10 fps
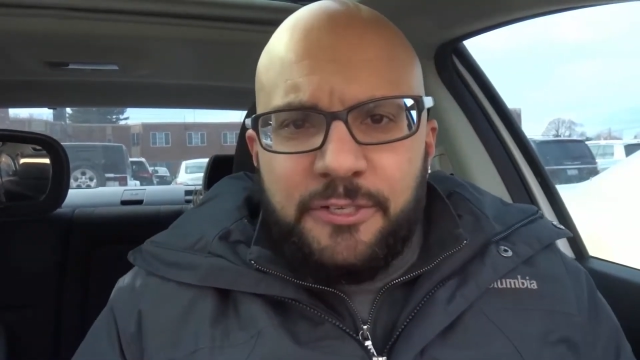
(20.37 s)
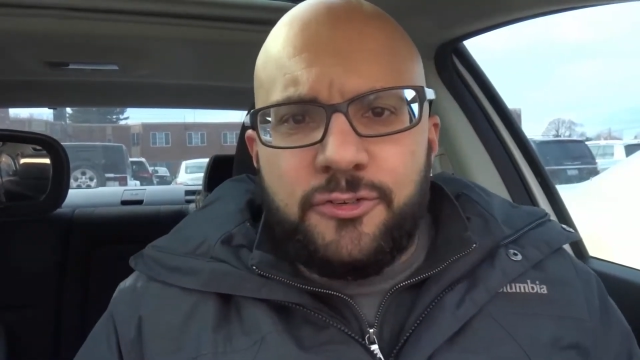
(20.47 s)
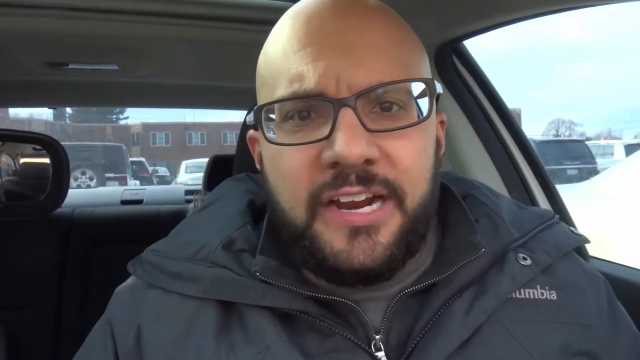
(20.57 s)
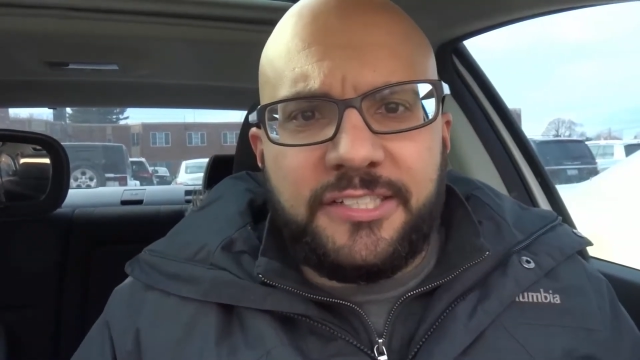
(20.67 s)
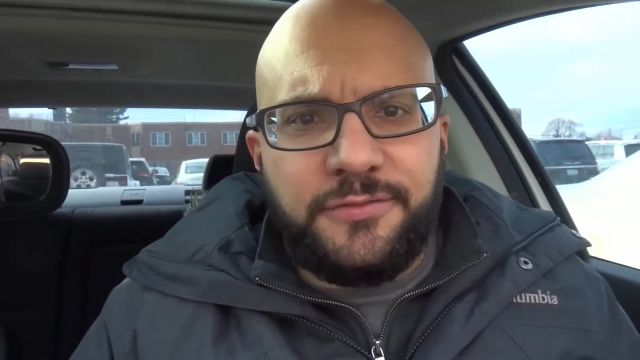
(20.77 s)
and
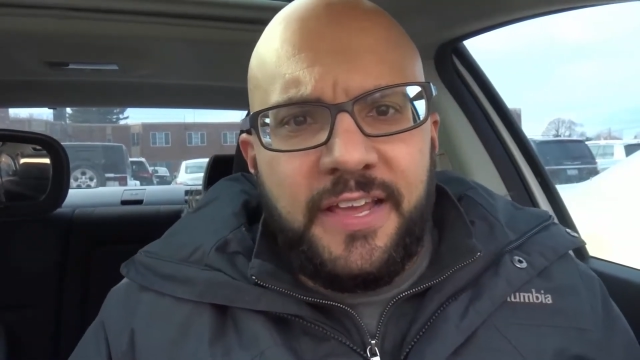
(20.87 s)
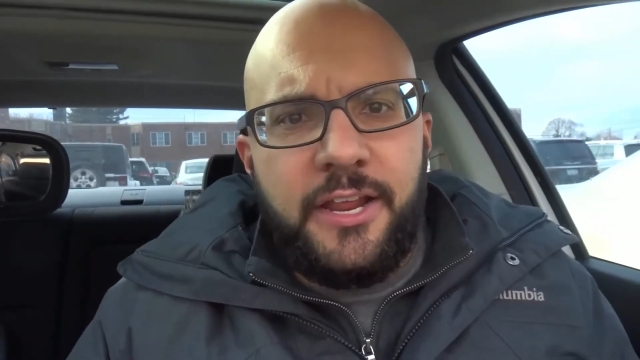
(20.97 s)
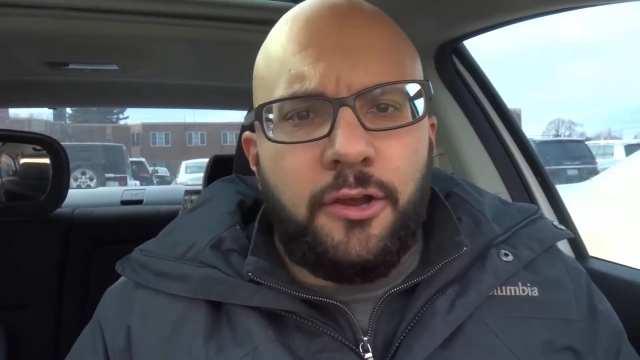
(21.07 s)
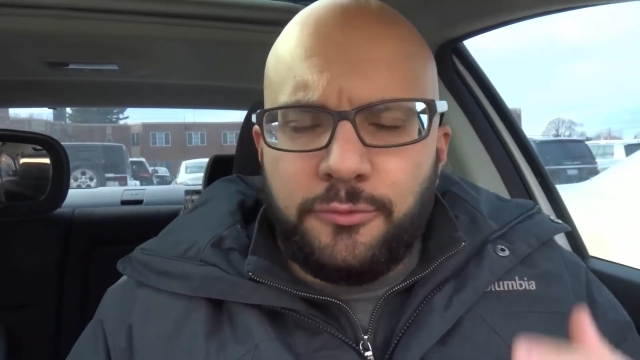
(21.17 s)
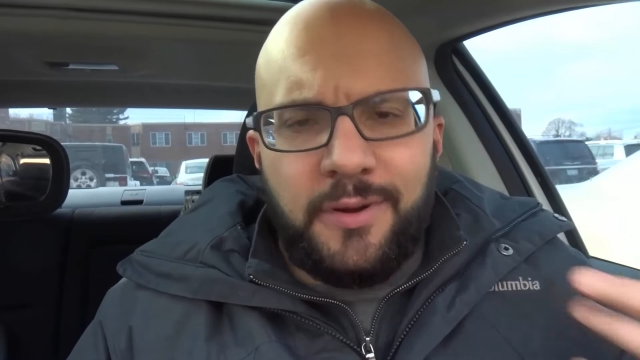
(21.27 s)
tricks
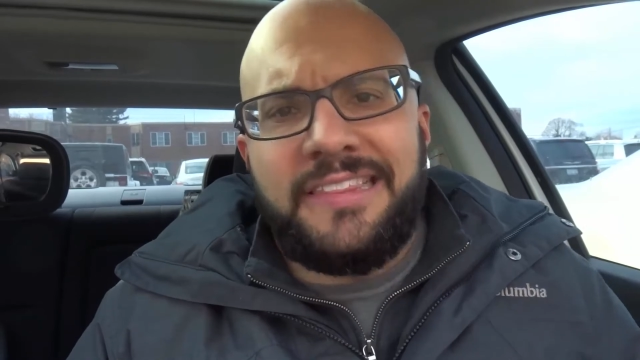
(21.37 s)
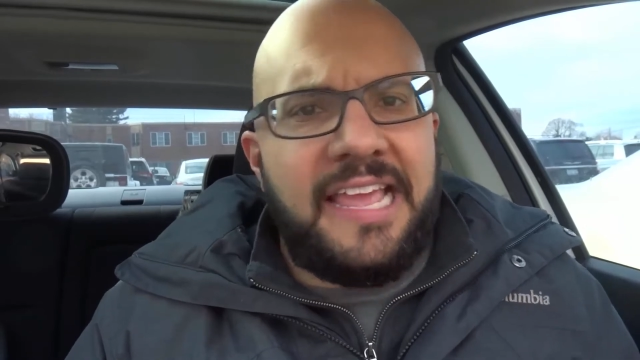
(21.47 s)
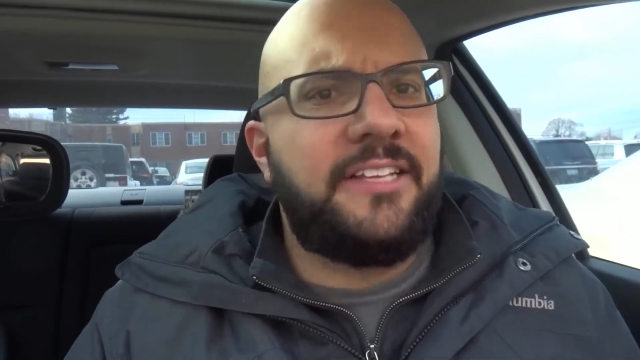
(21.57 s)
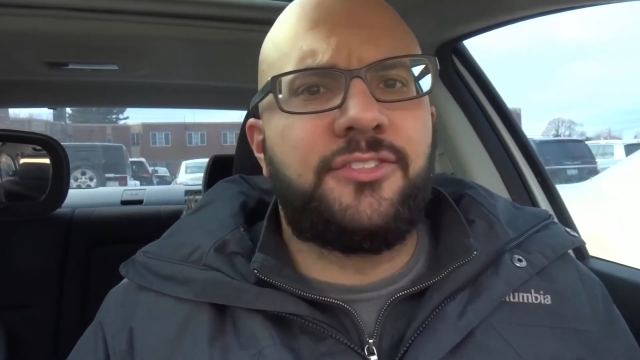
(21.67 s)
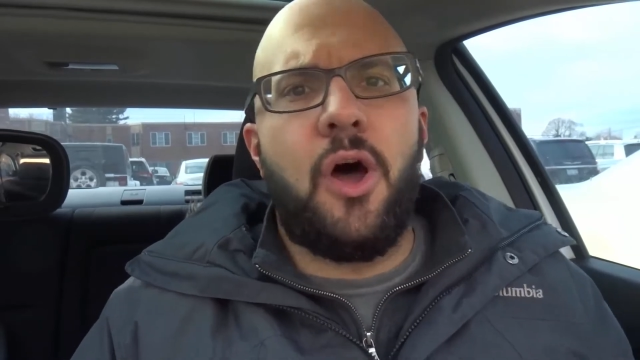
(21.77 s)
videos where
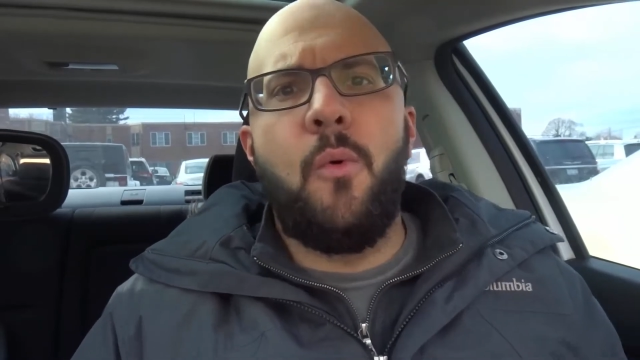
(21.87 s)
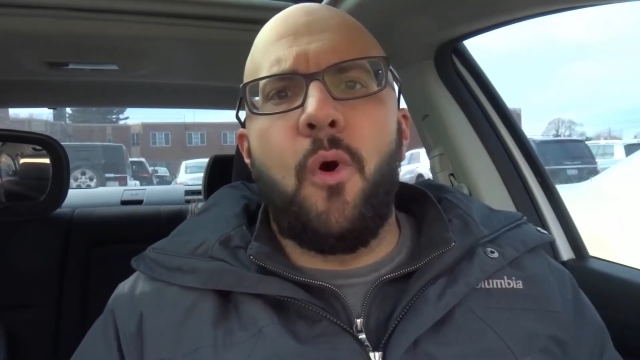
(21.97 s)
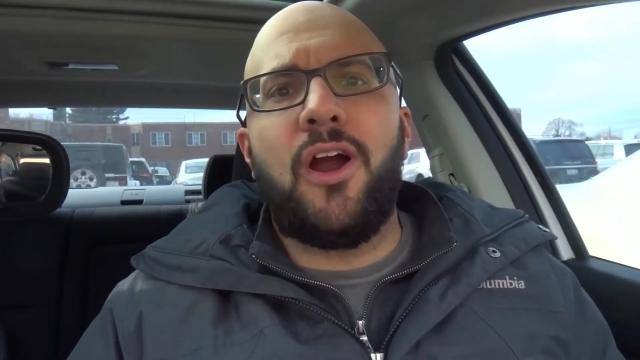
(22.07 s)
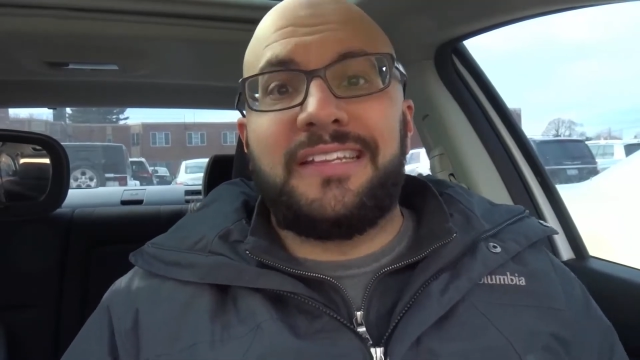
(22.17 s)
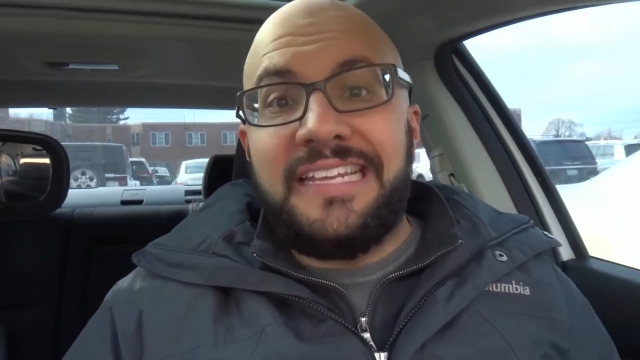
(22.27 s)
things don't
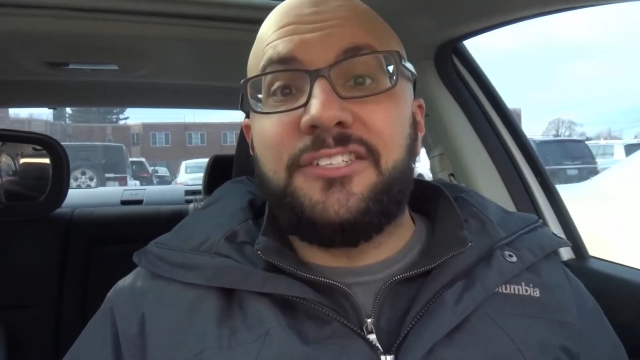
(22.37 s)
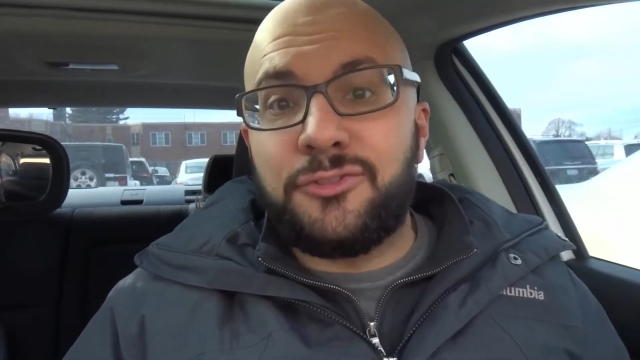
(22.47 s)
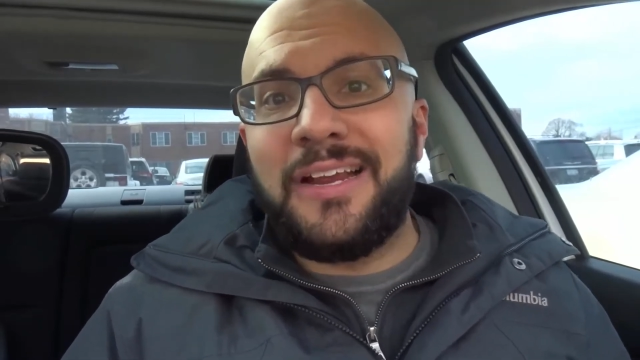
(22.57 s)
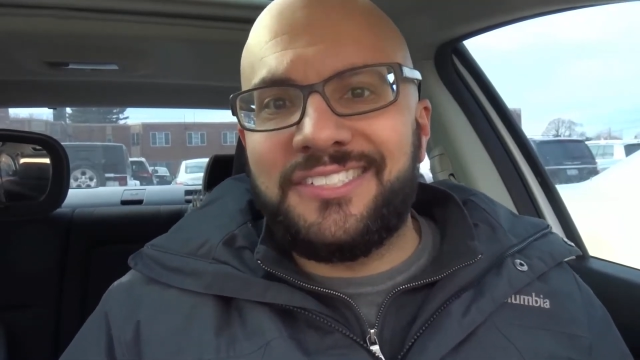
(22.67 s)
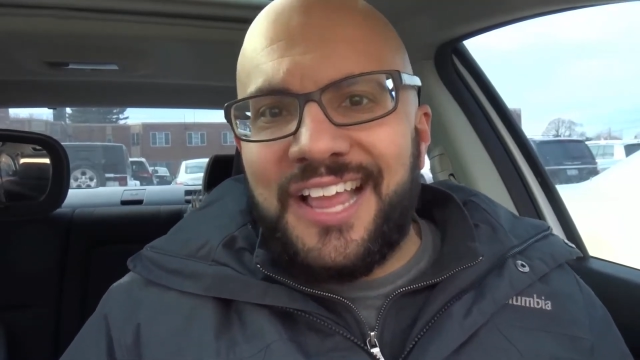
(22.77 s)
work. These
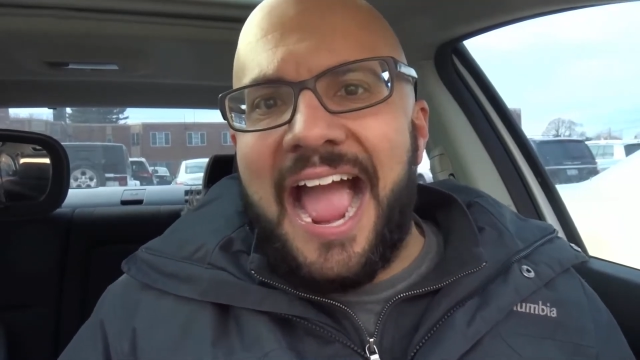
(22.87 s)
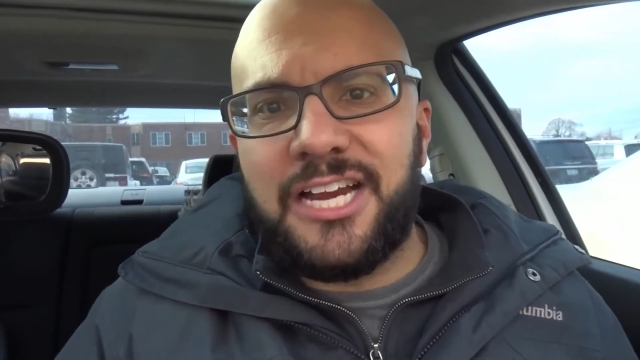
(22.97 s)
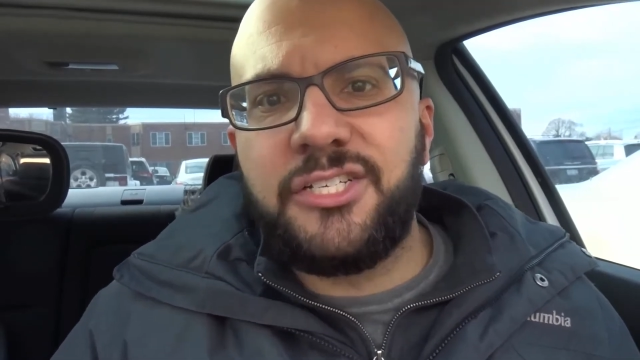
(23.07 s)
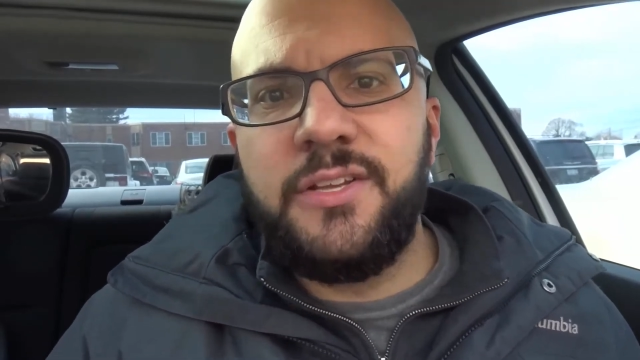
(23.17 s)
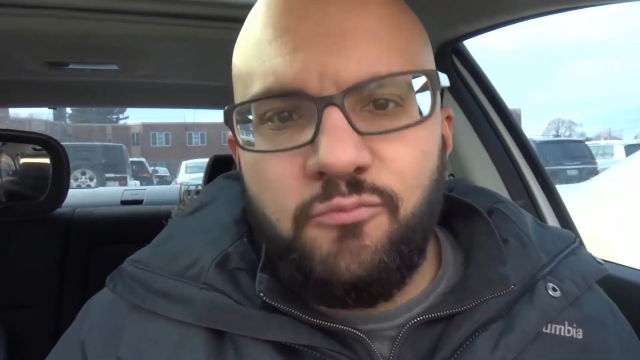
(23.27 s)
tricks
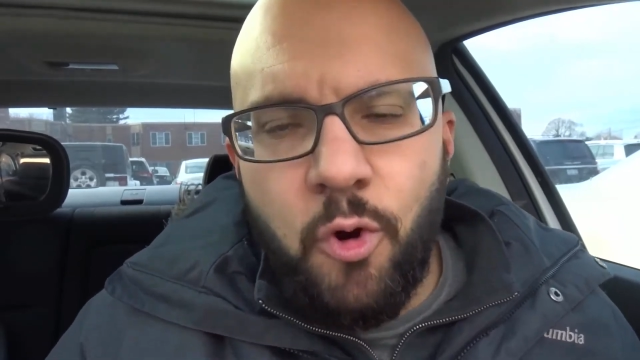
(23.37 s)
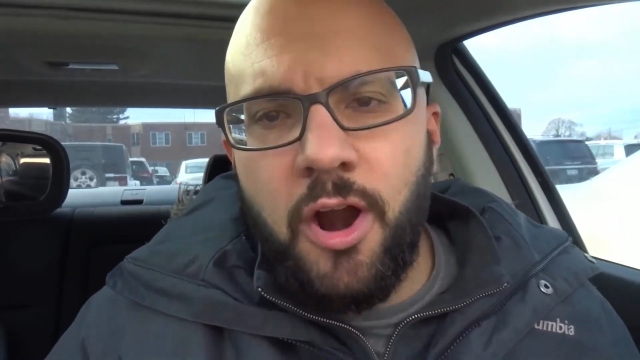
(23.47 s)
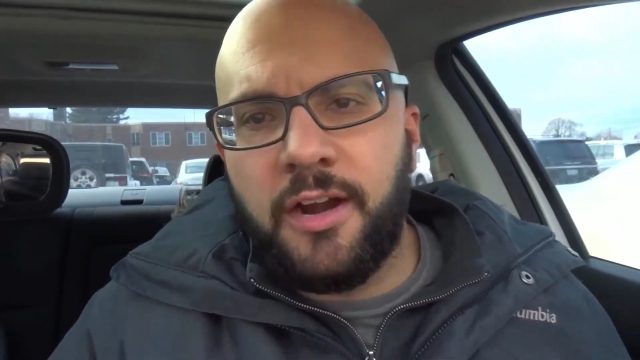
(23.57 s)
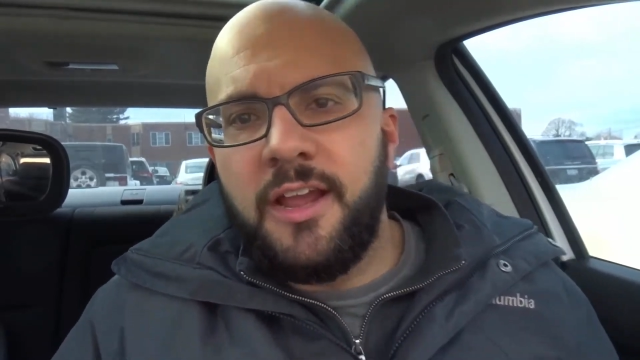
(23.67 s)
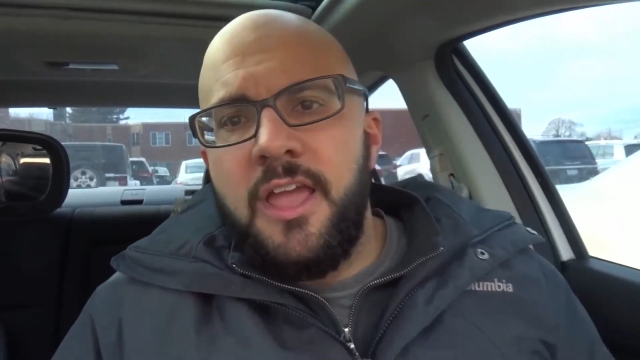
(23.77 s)
actually
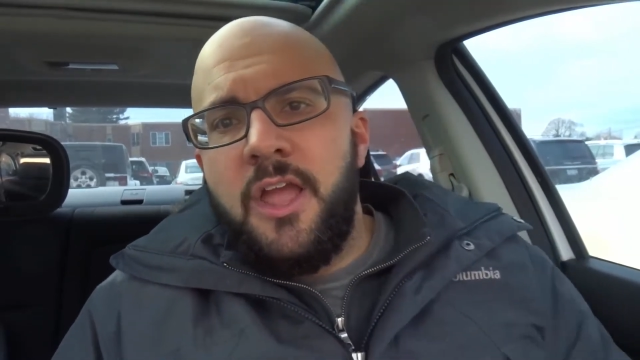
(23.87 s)
work.